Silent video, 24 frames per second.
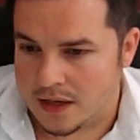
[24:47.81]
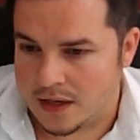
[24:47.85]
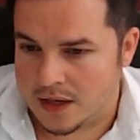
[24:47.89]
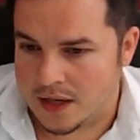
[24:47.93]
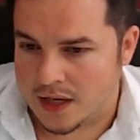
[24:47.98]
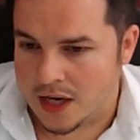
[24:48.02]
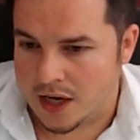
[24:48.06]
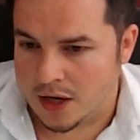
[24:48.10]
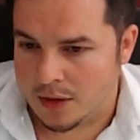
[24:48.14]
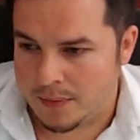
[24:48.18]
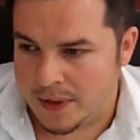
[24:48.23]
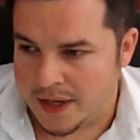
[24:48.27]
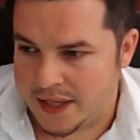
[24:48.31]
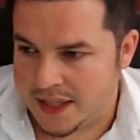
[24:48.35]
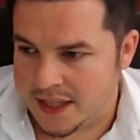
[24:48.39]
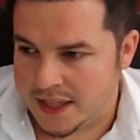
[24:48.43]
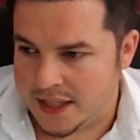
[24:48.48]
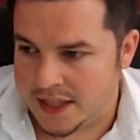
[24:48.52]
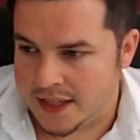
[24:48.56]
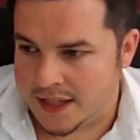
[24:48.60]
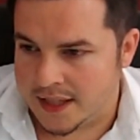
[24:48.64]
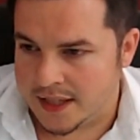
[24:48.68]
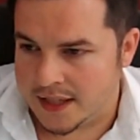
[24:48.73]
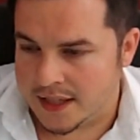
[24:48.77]
how
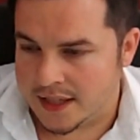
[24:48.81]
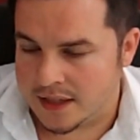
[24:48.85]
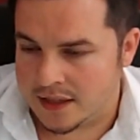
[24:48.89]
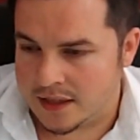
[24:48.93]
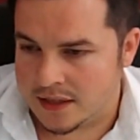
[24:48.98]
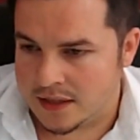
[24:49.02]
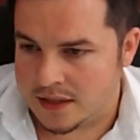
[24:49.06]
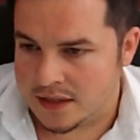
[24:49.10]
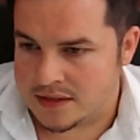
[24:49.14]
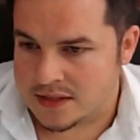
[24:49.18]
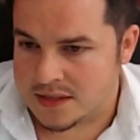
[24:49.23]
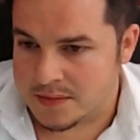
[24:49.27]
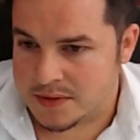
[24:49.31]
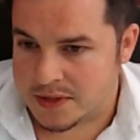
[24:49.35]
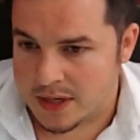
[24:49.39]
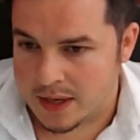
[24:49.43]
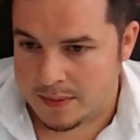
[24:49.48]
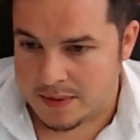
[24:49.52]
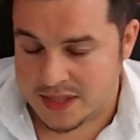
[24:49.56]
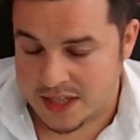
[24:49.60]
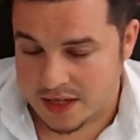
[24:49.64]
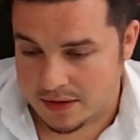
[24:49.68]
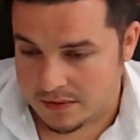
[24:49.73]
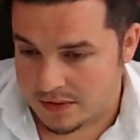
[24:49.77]
many
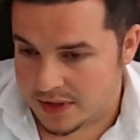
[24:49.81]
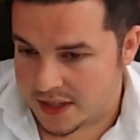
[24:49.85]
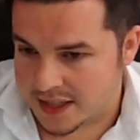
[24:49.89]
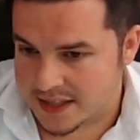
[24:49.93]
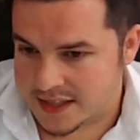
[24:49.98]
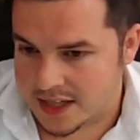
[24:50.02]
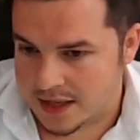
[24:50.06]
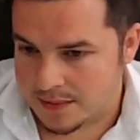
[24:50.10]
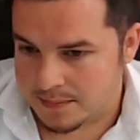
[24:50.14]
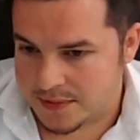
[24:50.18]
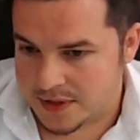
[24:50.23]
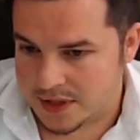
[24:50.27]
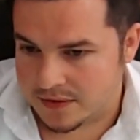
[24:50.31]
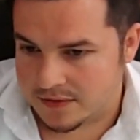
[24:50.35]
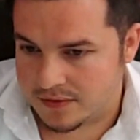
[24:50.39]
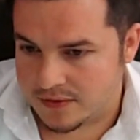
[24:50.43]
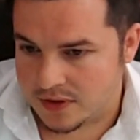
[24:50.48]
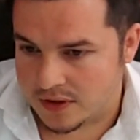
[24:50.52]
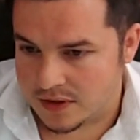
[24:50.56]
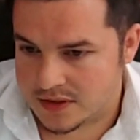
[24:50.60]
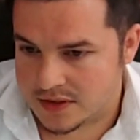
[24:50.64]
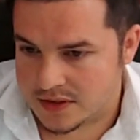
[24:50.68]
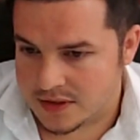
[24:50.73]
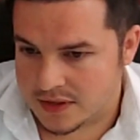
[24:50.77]
subscribers I will accept, of
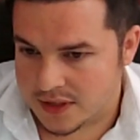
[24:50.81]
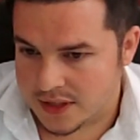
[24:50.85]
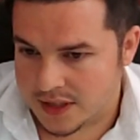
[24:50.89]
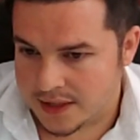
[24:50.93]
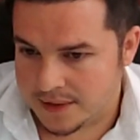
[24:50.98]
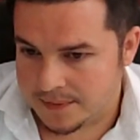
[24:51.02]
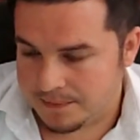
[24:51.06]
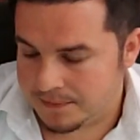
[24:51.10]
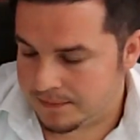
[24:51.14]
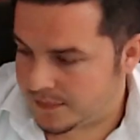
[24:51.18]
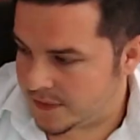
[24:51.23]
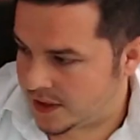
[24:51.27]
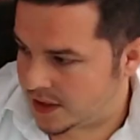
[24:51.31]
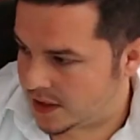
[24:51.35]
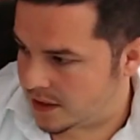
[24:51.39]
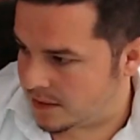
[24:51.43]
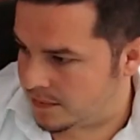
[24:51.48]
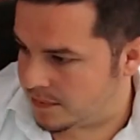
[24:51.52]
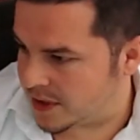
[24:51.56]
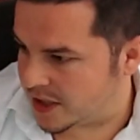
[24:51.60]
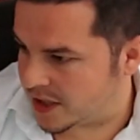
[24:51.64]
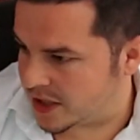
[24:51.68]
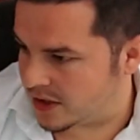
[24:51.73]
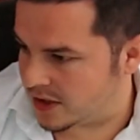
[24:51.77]
course, yeah,
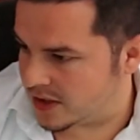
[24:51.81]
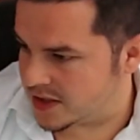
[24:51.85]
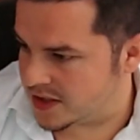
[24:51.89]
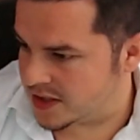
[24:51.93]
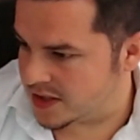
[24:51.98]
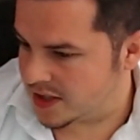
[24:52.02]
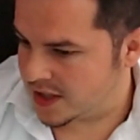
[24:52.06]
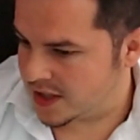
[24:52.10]
because